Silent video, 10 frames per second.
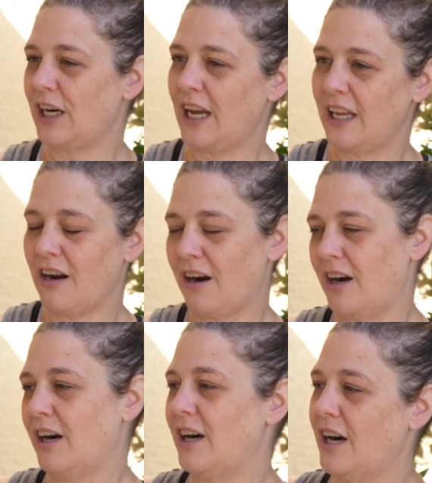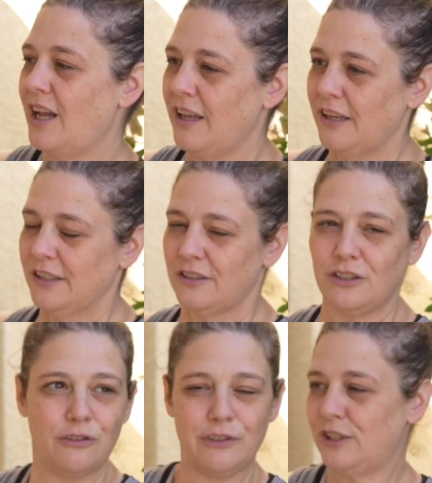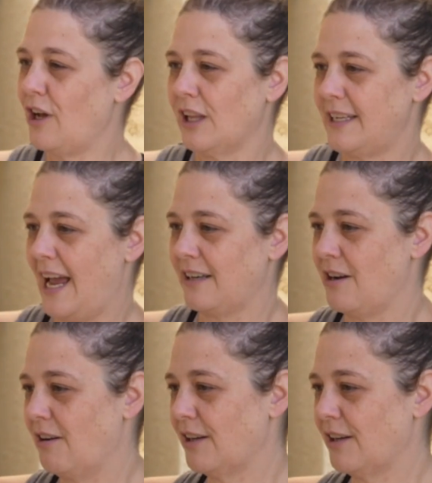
and our 2-foot tall attack dog.